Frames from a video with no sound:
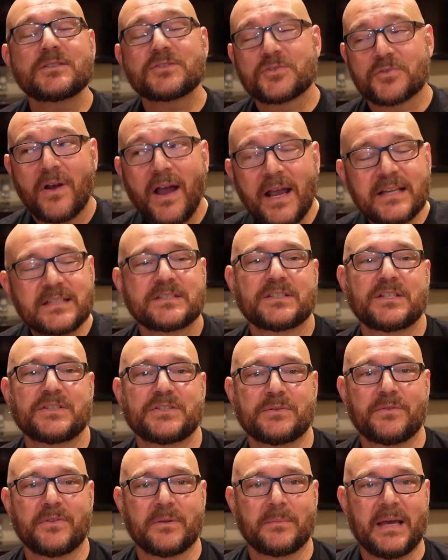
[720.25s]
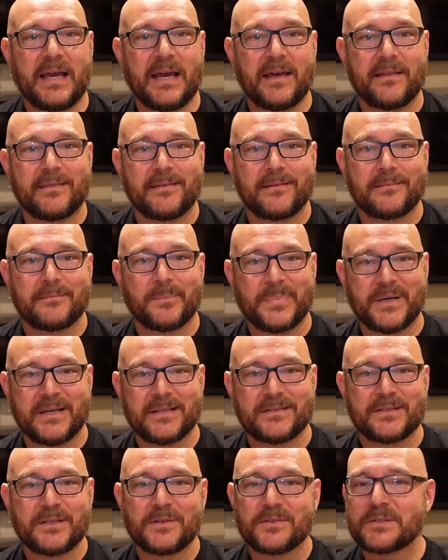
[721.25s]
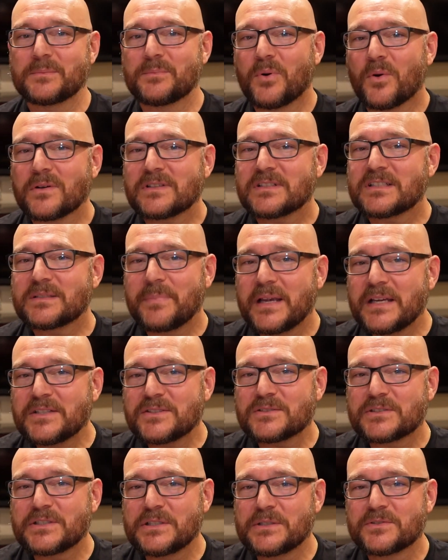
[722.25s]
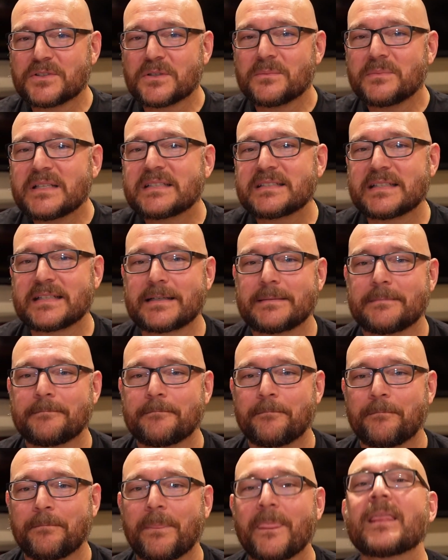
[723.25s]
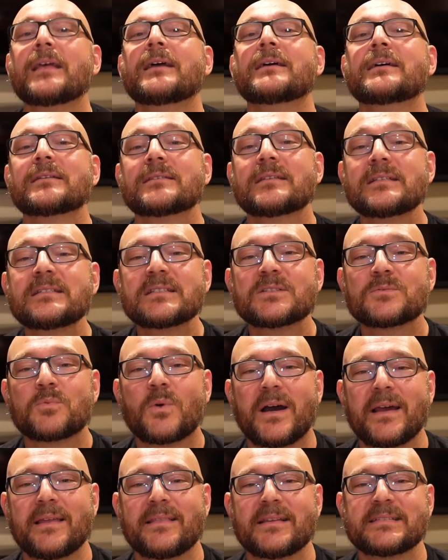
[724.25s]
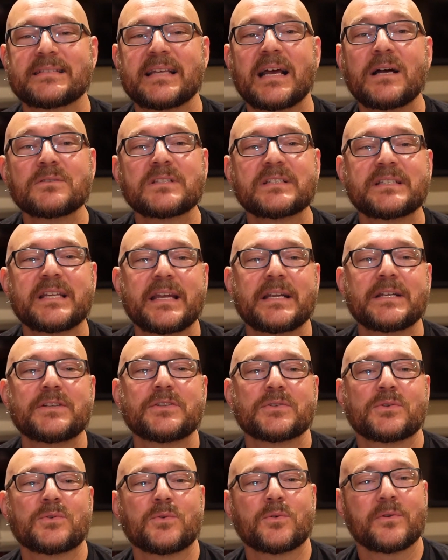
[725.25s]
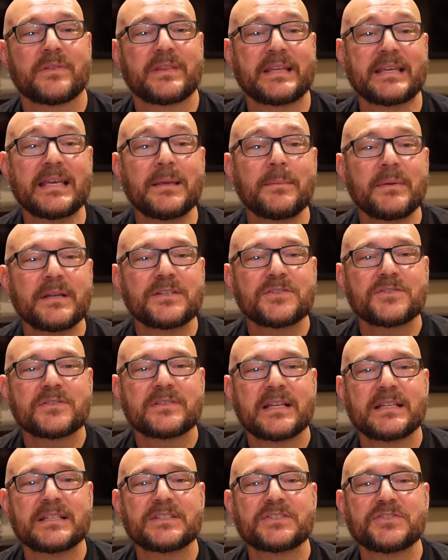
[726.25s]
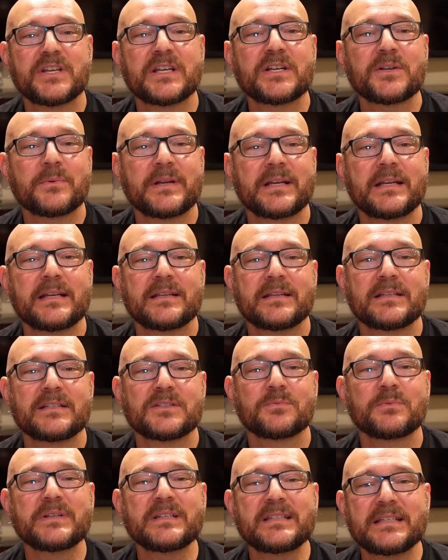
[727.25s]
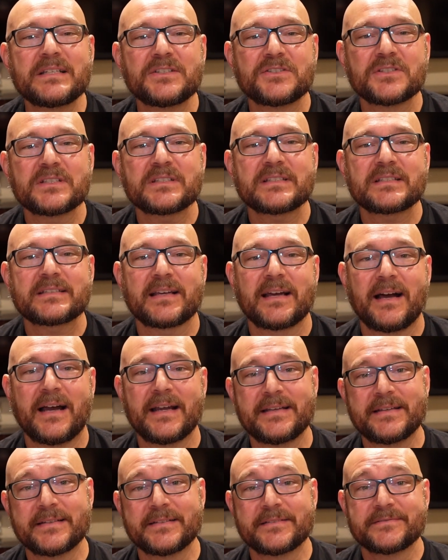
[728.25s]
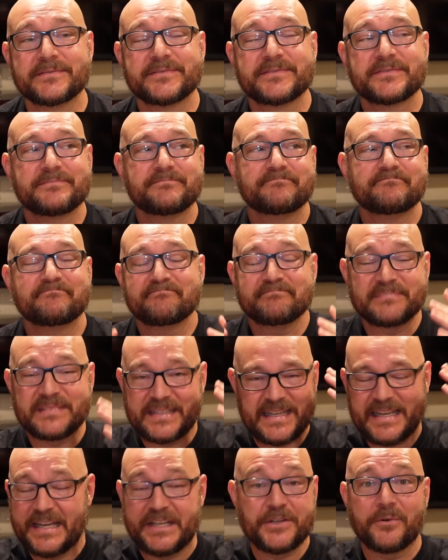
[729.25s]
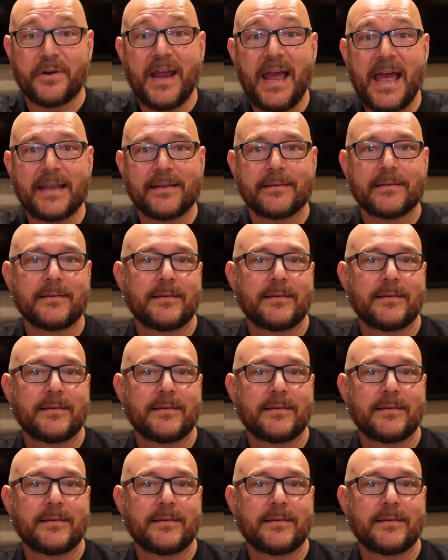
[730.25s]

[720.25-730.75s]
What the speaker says: tries to do the math, but those important spatial cues are missing. This is why the soundstage, or the image that is generated, is really just kind of in your head,